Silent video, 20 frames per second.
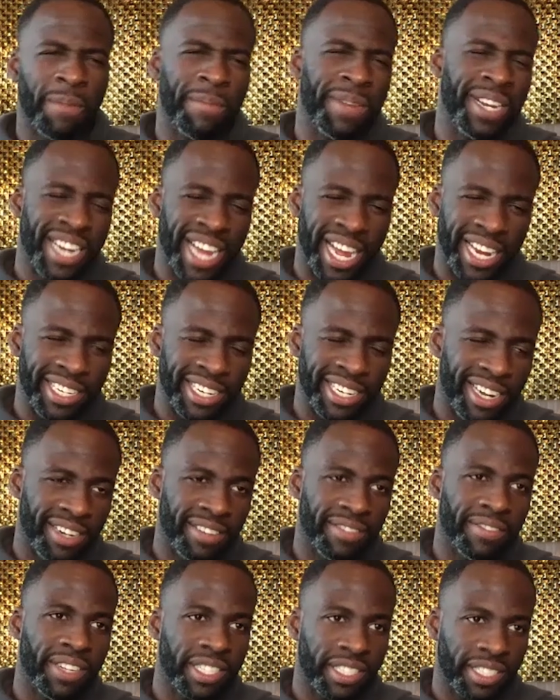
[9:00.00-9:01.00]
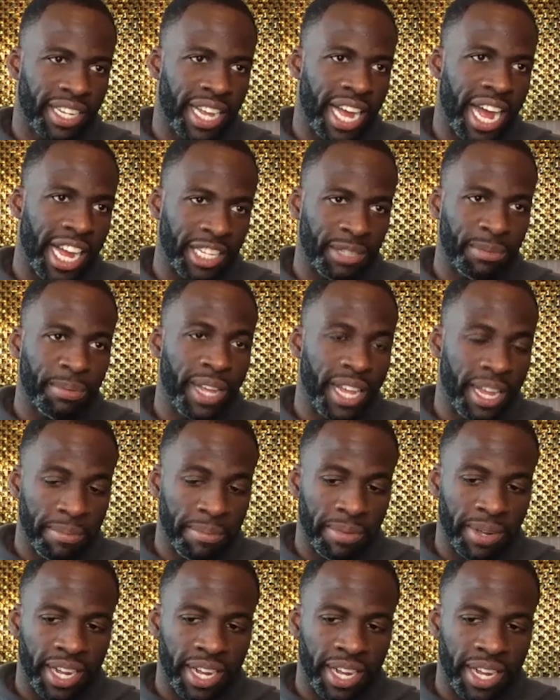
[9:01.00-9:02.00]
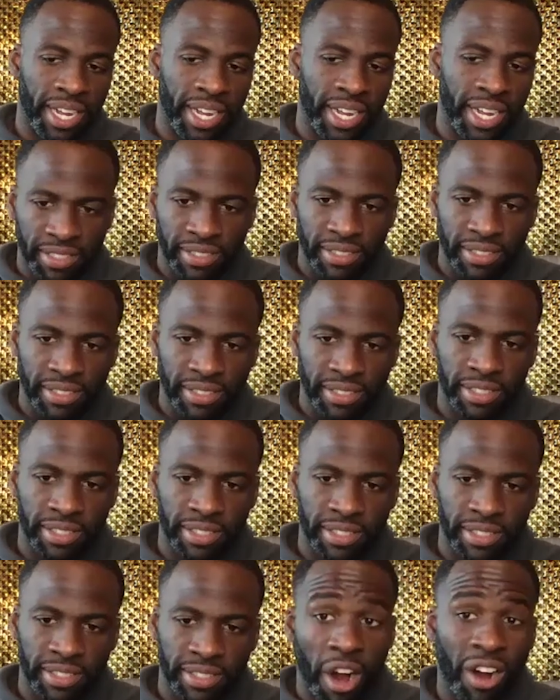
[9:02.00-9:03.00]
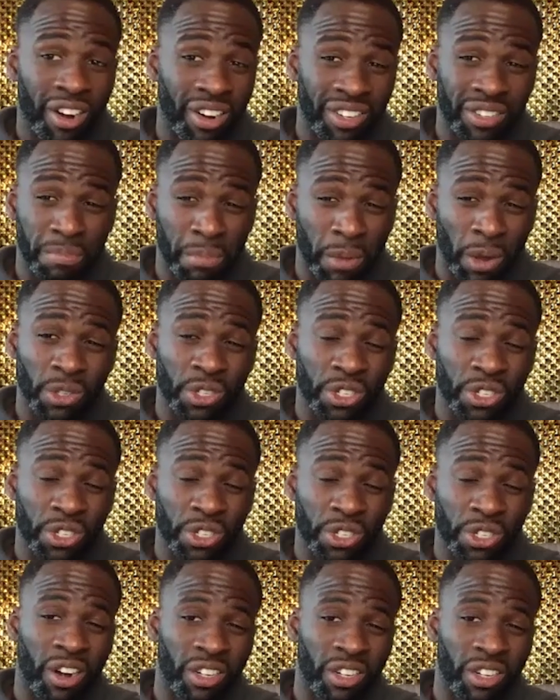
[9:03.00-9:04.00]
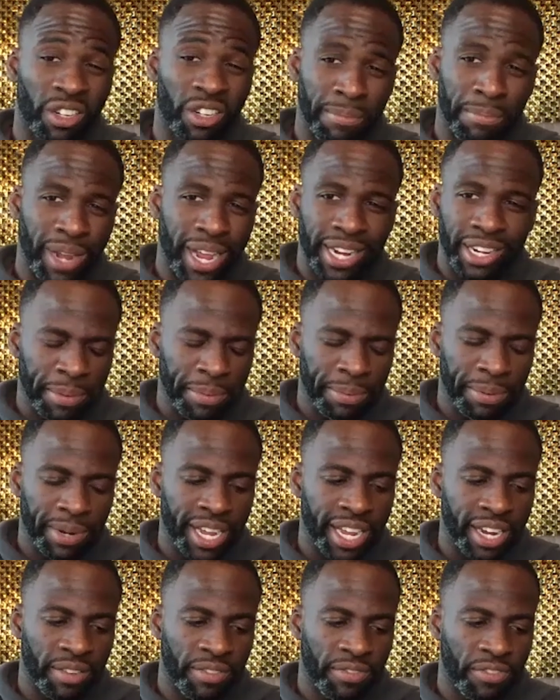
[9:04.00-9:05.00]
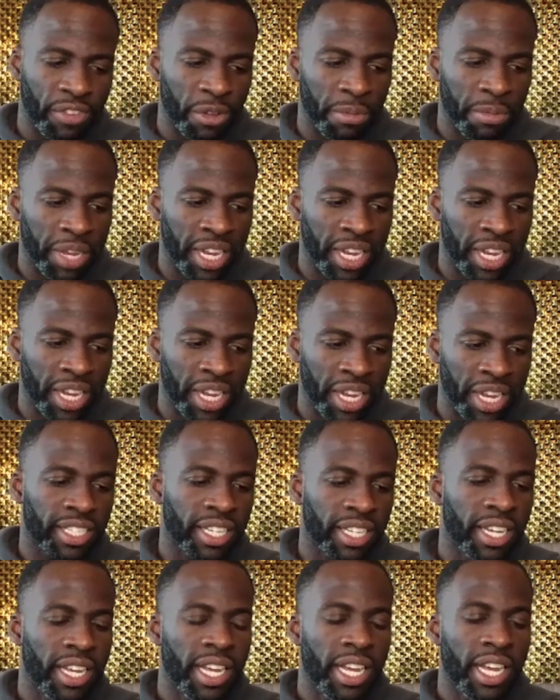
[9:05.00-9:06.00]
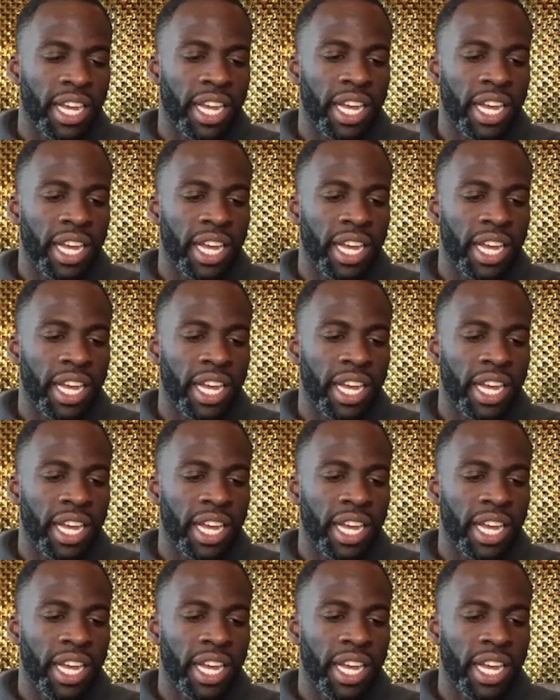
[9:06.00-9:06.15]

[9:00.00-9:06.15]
I mean, not none of us guys played, but starters, most starters didn't play. Loon maybe played a few minutes.